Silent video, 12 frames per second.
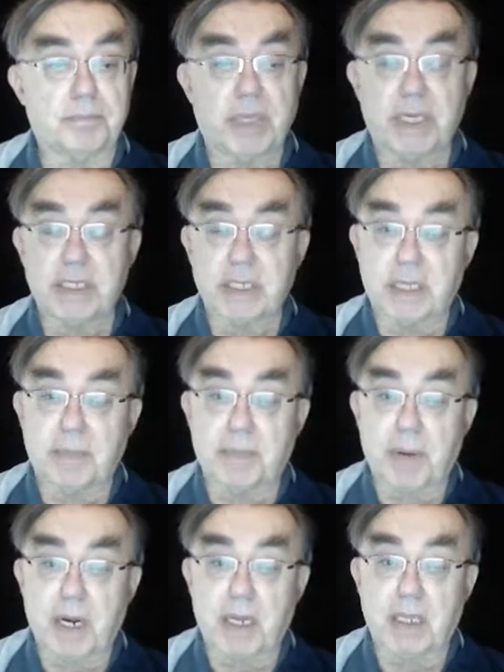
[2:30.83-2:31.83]
Pleasingly,
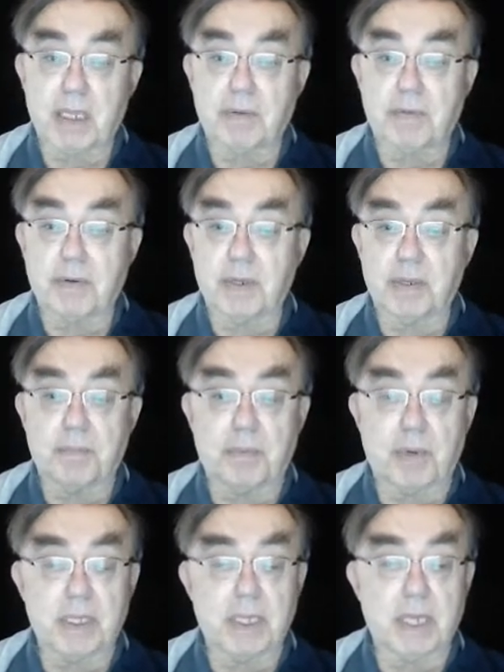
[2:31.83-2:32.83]
Parallel really
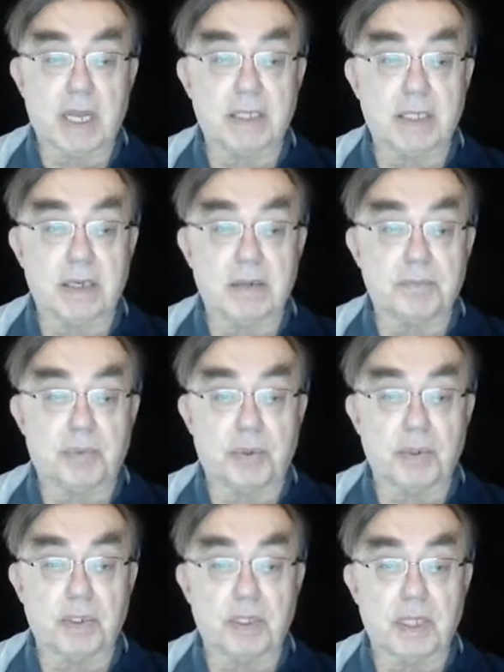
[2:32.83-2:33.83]
pointed out how
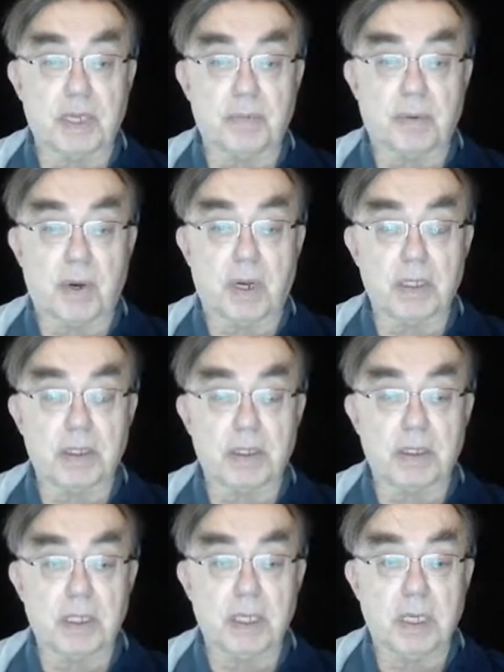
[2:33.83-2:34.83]
important that
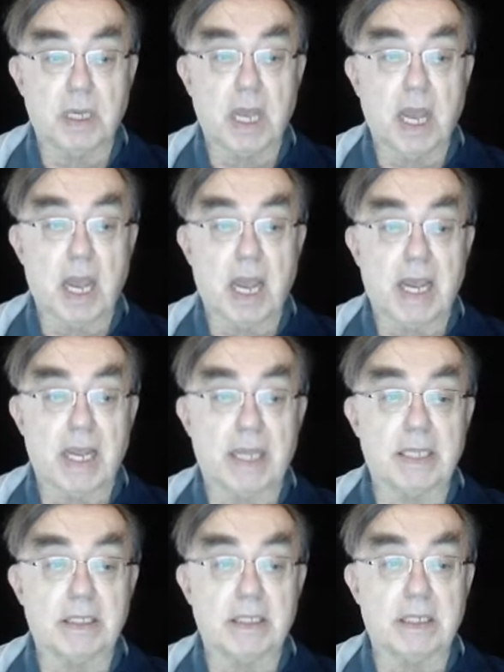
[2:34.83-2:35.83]
was,
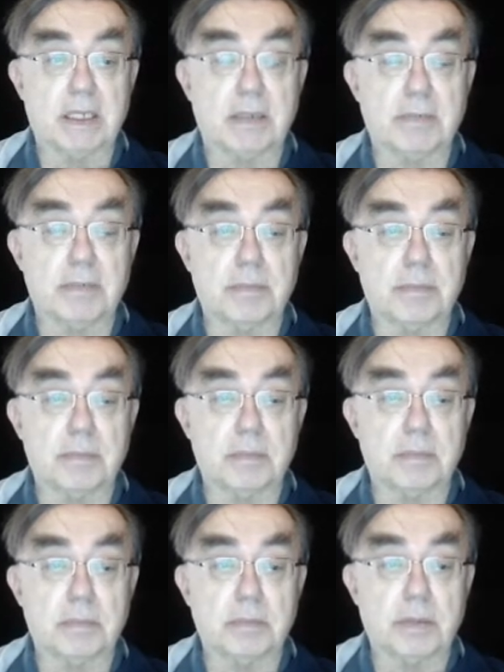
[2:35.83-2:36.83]
and um,
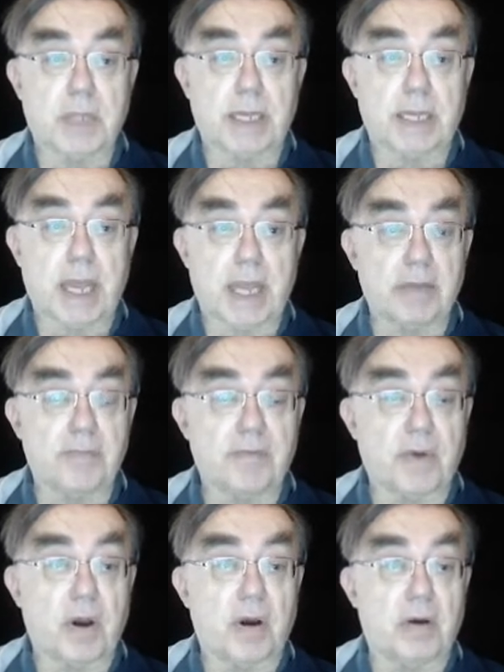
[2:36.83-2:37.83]
that can
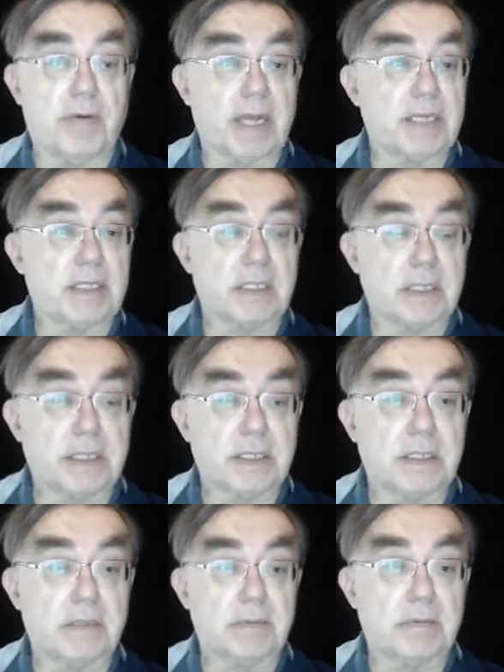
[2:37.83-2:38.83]
involve
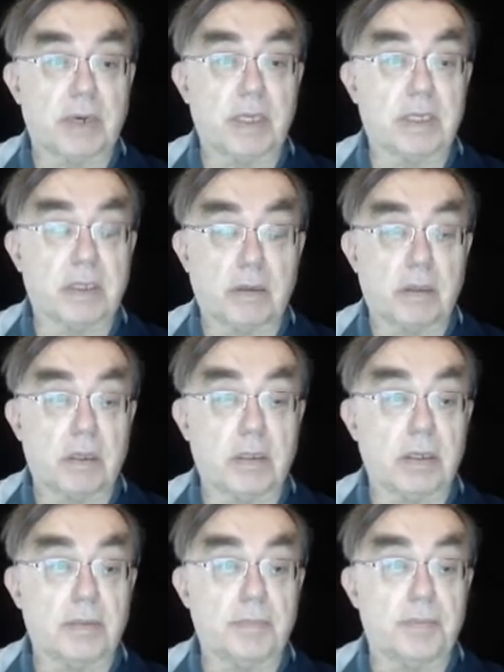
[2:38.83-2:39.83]
actually uh, quite a lot
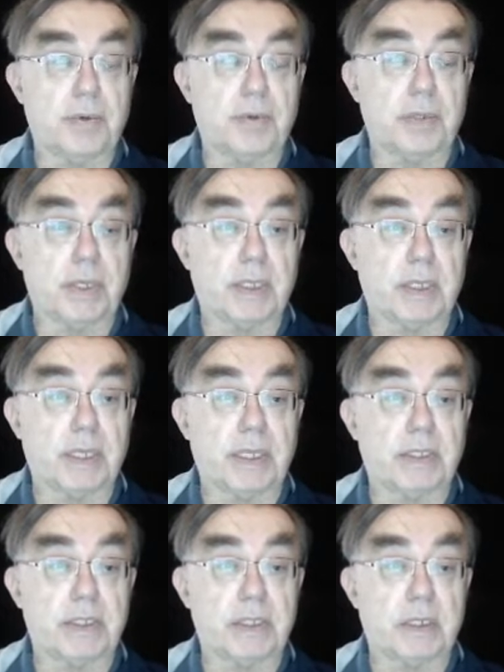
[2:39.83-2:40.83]
of computing at
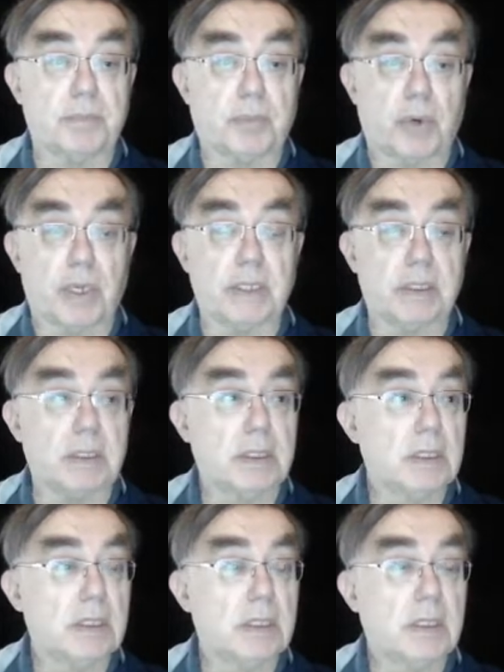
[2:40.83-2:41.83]
each uh, point,
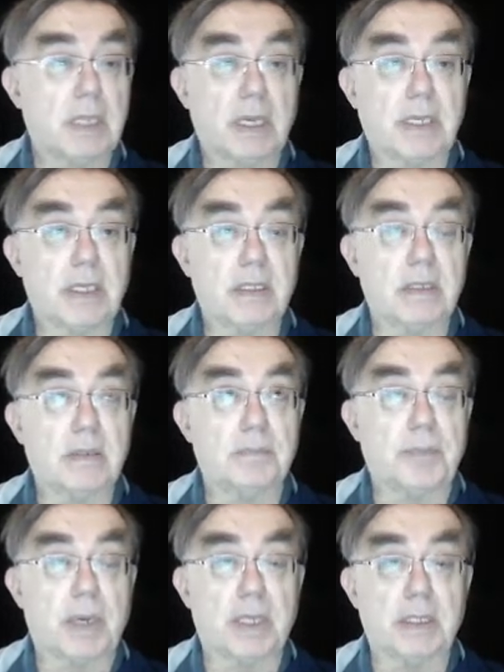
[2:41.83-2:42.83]
like in the
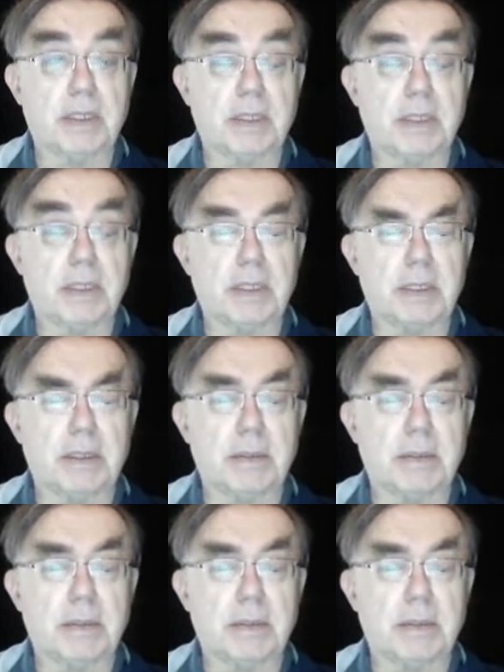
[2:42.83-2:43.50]
body, the